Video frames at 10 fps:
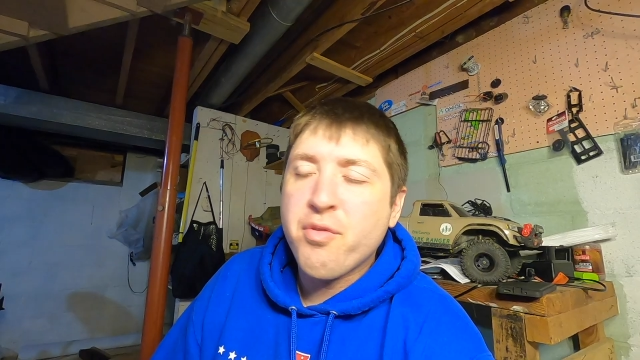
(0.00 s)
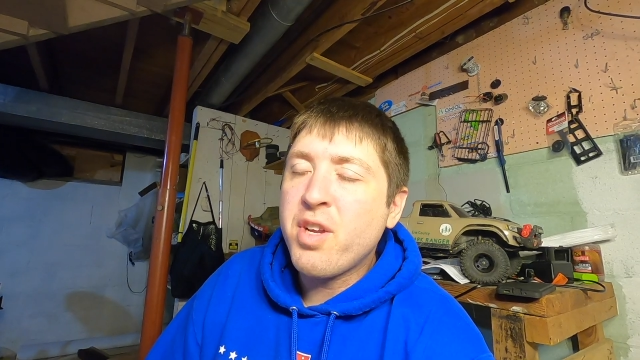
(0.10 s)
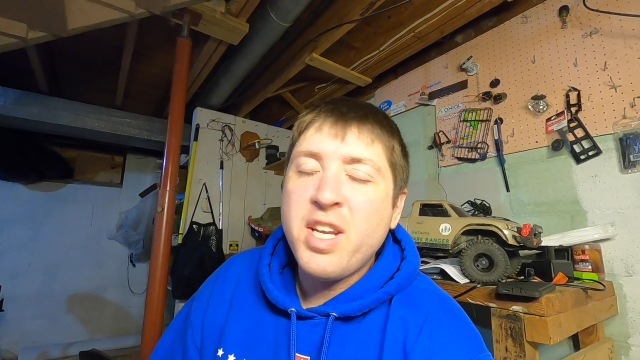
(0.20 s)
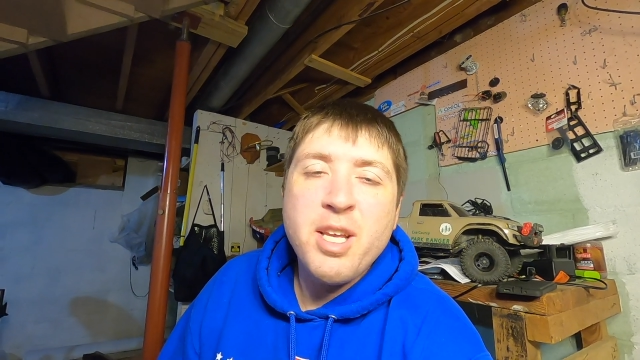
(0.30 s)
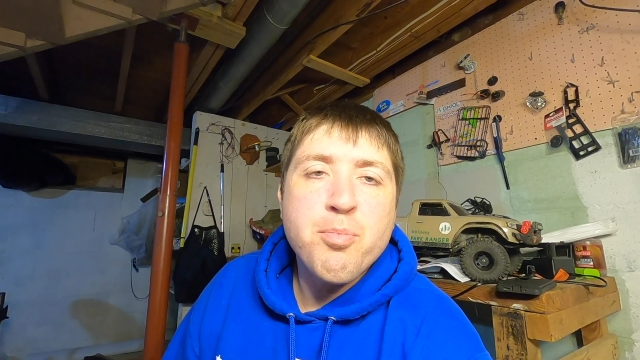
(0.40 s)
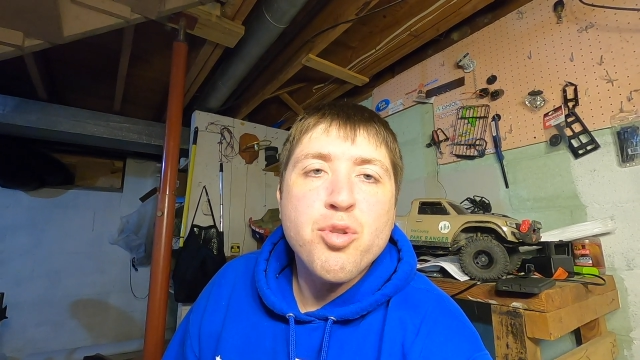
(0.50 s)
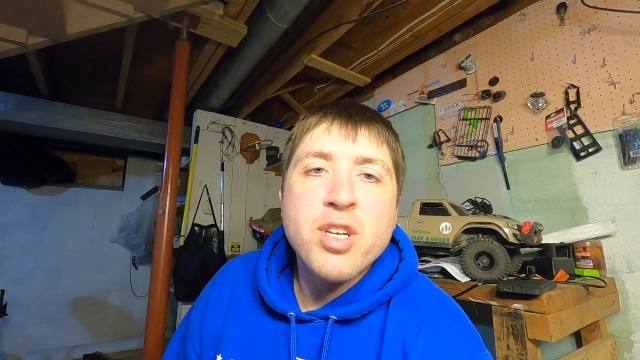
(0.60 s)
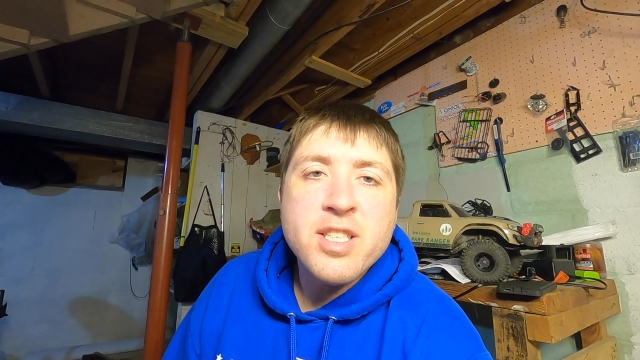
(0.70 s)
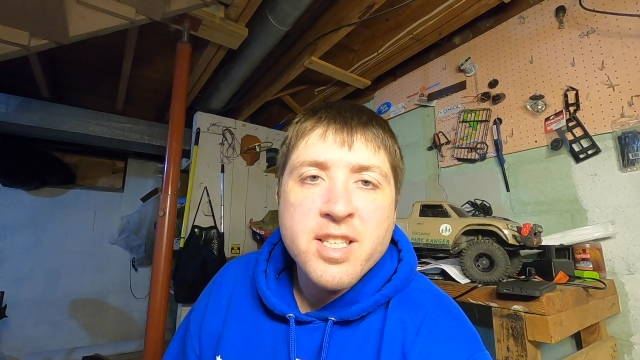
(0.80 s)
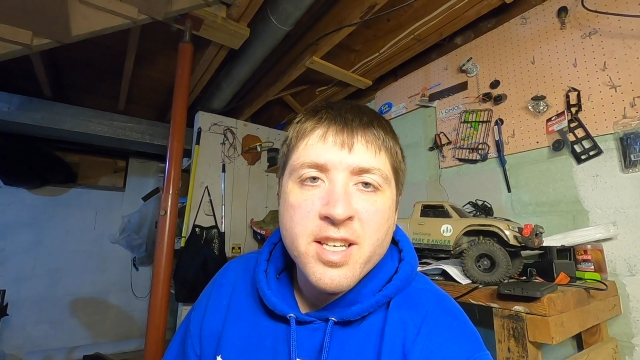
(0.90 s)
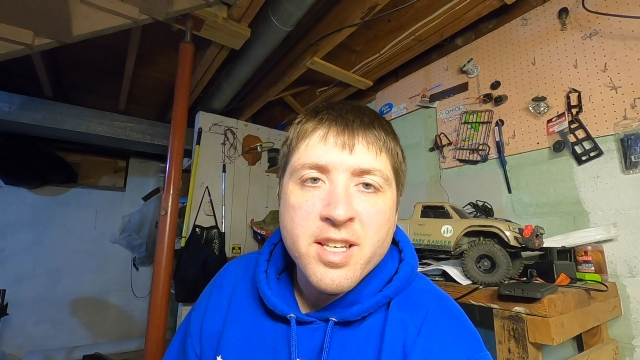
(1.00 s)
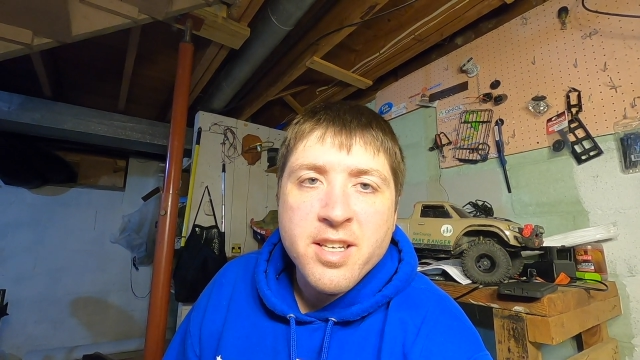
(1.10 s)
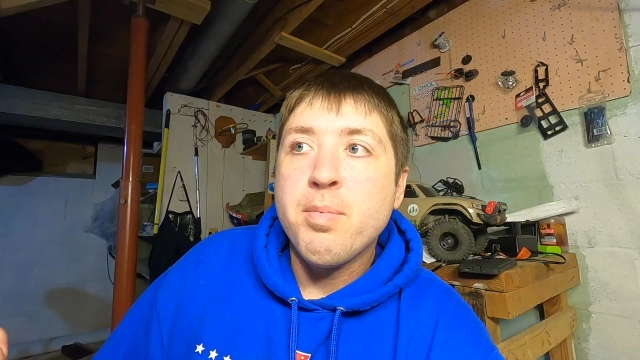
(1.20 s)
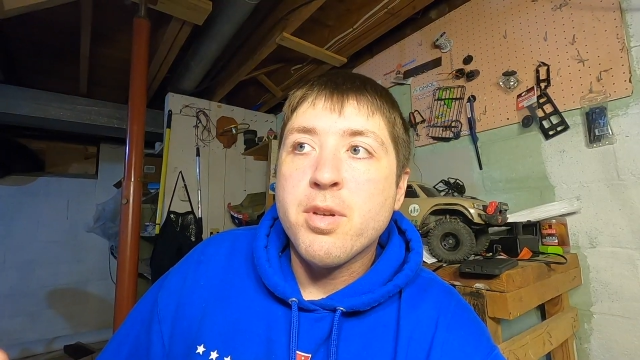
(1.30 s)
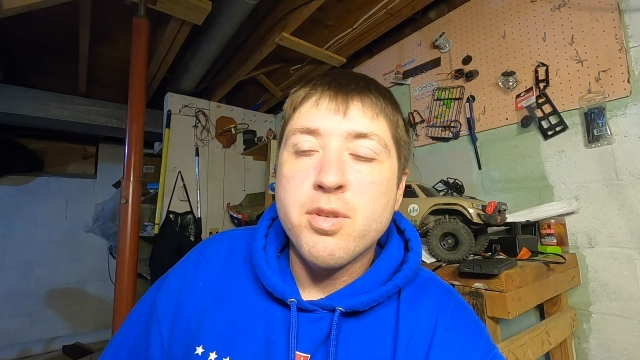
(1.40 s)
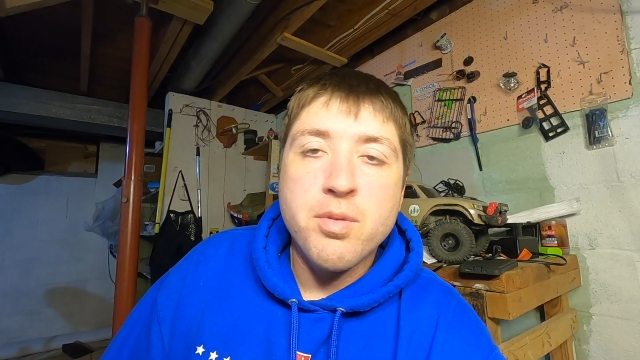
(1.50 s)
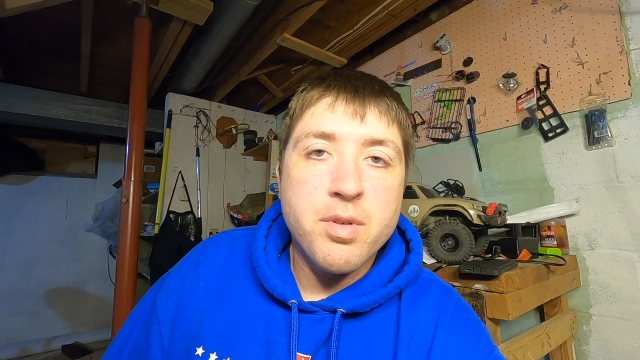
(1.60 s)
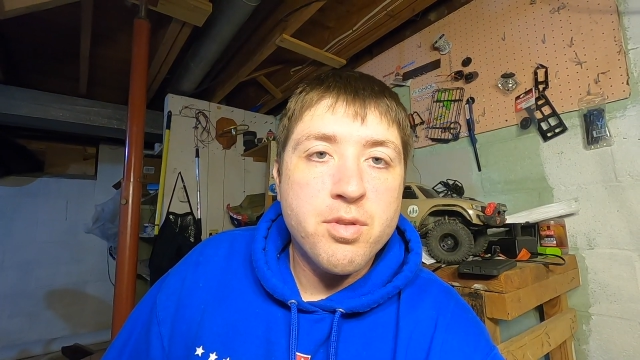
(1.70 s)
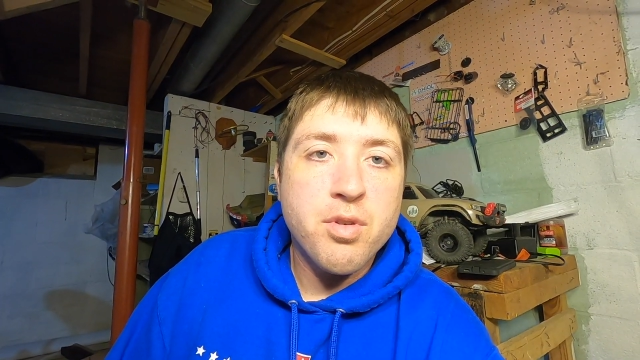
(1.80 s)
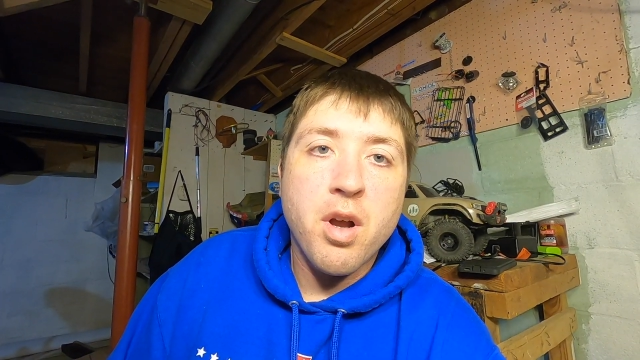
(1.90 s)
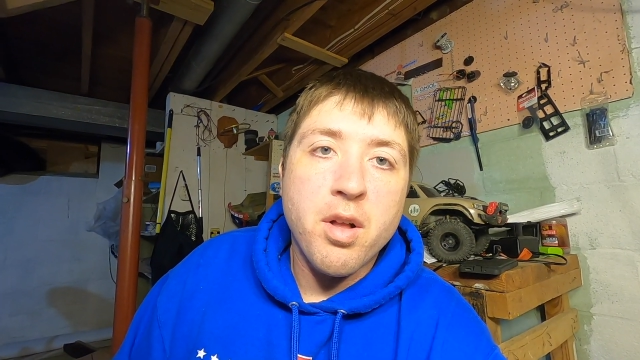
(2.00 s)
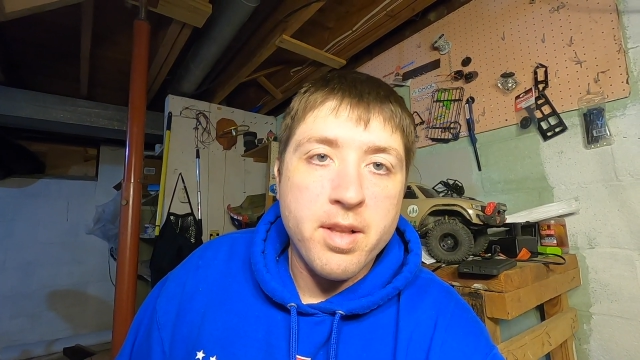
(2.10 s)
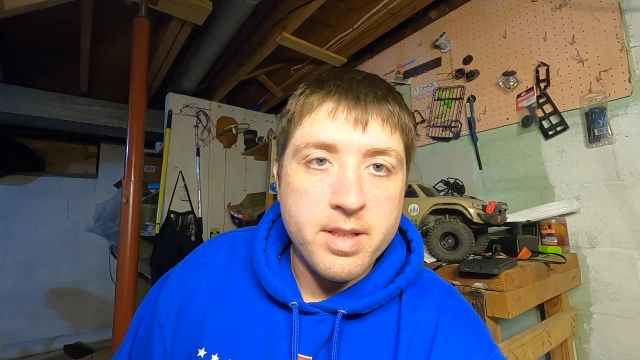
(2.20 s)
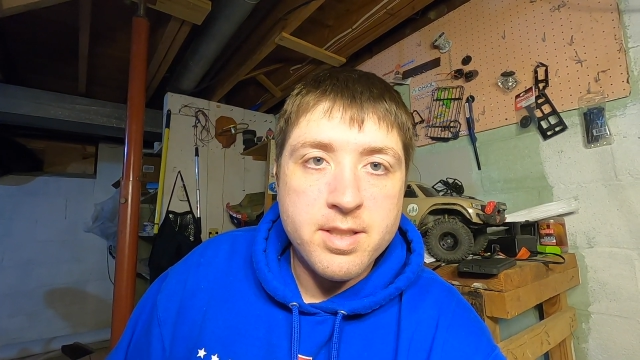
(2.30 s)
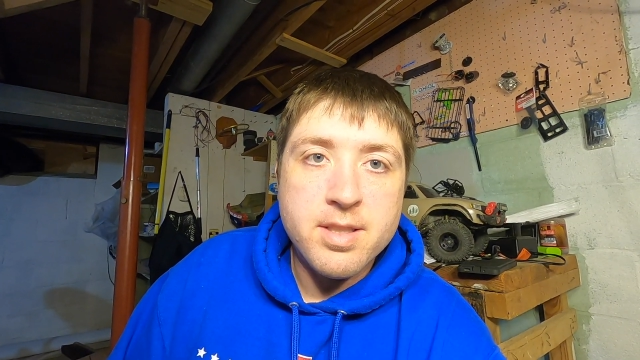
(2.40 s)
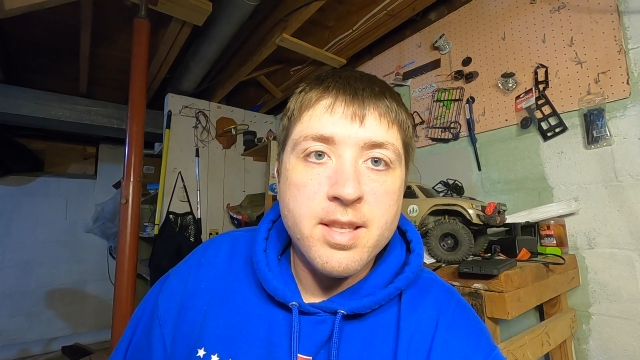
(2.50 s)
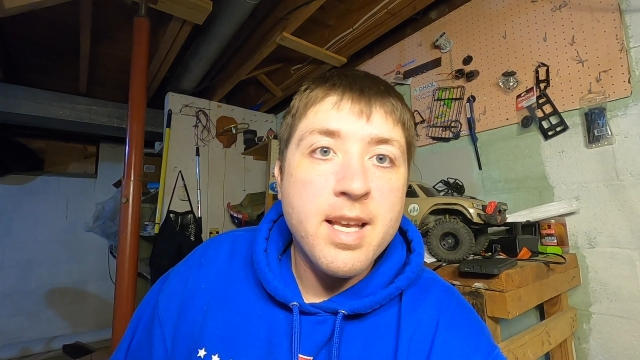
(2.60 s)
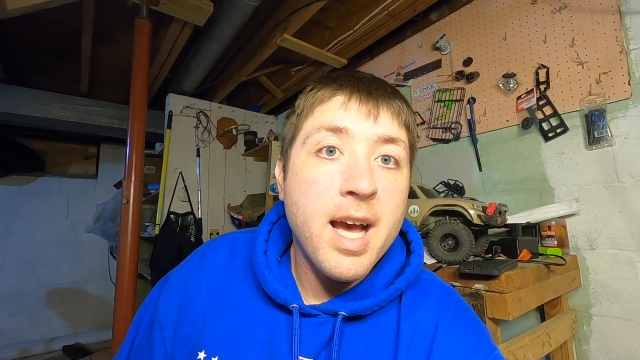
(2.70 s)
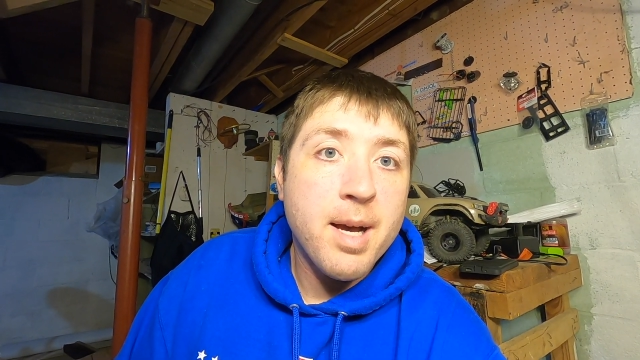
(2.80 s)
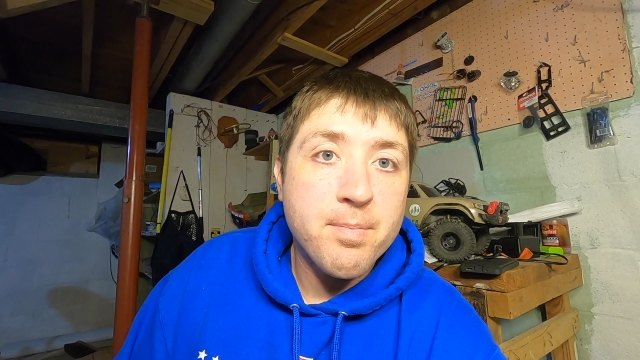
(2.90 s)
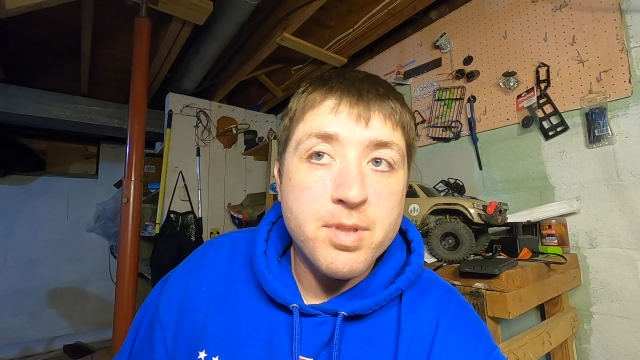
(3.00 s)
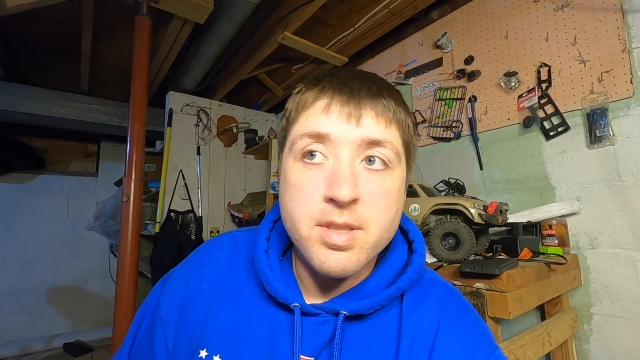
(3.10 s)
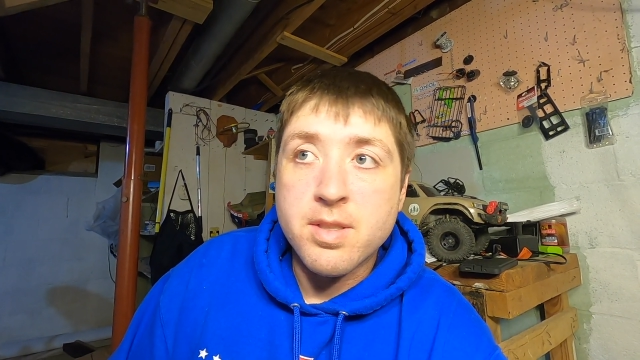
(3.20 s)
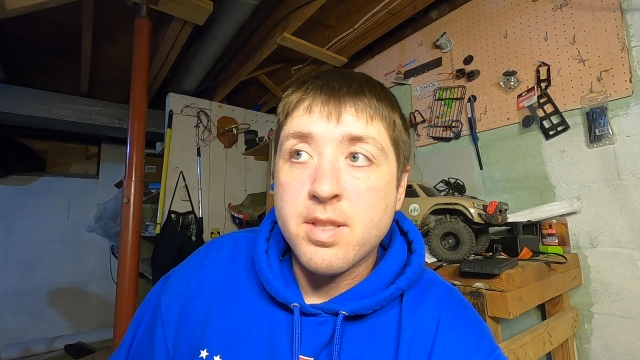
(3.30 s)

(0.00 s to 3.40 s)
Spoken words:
3D printing. People are doing crawlings, the comps,